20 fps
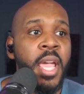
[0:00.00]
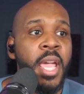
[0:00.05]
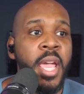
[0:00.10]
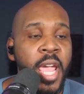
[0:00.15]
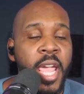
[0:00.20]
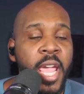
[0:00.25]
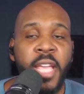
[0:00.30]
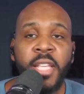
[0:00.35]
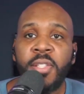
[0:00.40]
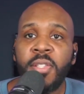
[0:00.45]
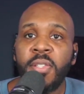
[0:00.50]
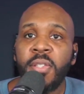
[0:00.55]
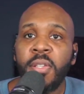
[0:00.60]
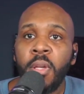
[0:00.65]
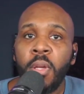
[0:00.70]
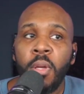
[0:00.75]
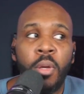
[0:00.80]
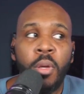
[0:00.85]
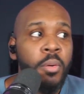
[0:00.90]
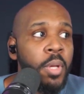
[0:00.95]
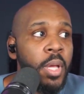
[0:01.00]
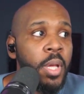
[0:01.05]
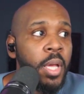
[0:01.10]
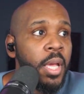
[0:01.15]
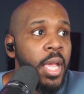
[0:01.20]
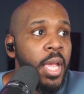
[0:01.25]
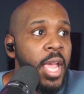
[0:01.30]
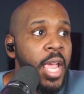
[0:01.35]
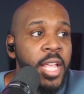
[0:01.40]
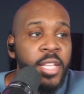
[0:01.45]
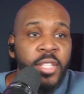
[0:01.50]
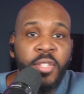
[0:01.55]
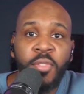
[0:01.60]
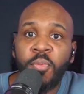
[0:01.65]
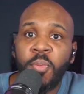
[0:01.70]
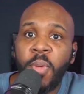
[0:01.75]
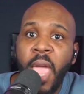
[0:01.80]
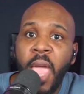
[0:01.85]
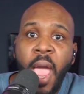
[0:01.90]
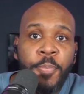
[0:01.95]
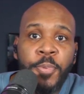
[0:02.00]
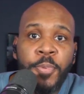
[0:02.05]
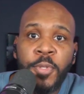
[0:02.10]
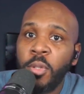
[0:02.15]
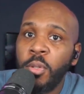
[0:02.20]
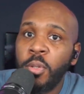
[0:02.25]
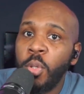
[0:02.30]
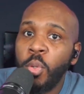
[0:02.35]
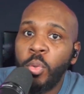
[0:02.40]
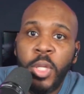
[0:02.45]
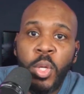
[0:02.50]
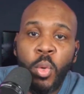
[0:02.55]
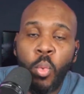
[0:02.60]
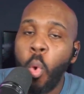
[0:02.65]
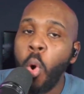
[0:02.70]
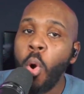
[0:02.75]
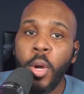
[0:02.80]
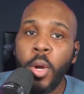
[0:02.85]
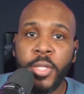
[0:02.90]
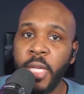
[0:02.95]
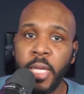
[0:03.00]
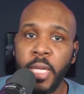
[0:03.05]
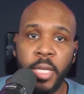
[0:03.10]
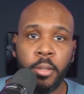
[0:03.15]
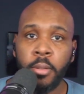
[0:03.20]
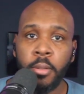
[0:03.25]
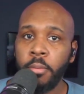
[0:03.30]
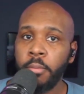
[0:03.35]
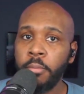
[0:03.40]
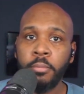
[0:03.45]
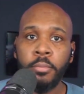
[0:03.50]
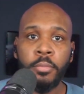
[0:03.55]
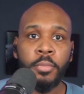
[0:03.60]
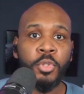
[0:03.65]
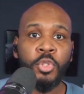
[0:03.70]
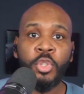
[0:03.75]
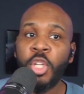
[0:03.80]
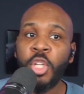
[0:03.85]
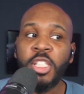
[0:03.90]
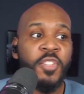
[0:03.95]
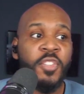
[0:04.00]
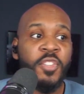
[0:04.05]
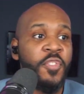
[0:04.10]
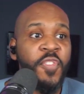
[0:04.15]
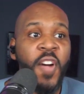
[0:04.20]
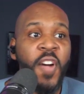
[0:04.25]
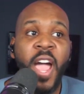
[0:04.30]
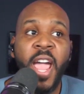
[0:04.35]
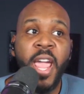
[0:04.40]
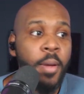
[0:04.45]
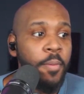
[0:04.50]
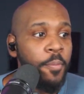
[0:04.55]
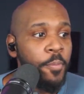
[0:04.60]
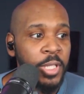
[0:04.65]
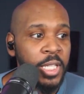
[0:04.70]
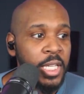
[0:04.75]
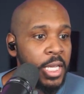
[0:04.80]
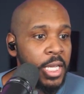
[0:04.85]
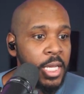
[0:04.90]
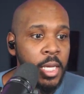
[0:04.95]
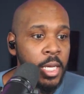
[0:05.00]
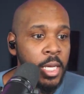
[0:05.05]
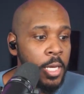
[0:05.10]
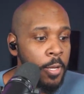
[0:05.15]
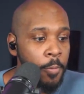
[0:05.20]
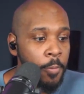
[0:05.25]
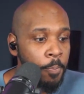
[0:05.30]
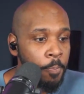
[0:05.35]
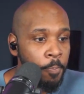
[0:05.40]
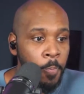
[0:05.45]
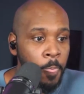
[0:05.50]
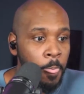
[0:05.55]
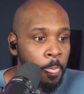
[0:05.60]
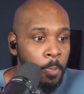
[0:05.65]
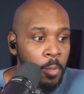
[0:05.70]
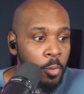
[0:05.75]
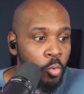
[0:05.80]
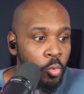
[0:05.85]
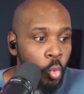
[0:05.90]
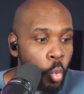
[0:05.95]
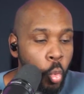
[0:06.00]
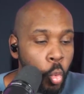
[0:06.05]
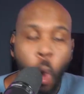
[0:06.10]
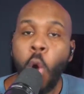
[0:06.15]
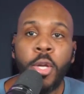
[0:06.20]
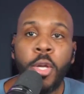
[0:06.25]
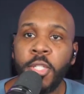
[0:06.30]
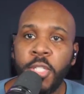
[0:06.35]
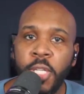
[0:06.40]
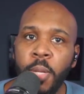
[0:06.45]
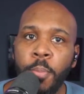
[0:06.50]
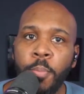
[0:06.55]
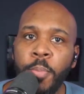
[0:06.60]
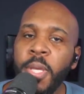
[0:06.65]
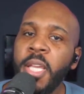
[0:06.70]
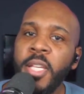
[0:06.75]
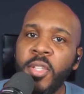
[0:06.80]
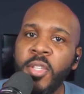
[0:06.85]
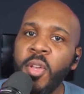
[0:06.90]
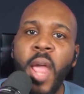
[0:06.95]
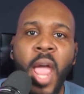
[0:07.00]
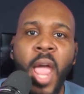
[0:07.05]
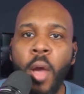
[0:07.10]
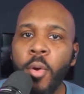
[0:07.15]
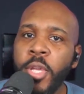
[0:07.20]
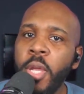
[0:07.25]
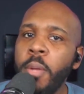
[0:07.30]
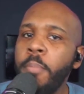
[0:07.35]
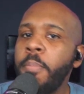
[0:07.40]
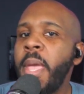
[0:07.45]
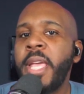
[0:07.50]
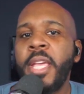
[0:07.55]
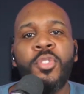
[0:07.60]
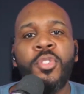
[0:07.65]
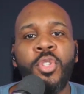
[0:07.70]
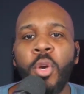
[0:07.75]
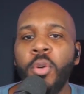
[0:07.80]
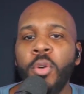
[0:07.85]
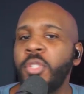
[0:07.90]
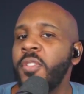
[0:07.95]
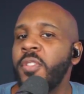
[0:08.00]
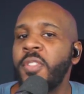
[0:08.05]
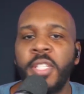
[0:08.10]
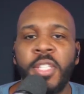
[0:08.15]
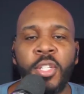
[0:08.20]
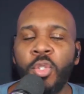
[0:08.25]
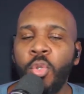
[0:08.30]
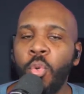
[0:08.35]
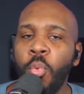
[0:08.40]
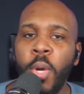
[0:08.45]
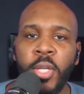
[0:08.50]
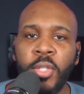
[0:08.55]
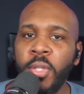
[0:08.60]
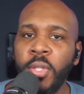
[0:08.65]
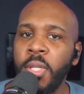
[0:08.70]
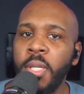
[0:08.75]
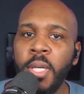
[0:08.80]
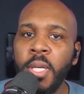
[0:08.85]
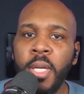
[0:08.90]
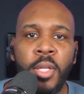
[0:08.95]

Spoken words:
is absolutely warranted, justifiably warranted, because they're out here making jokes of the situation.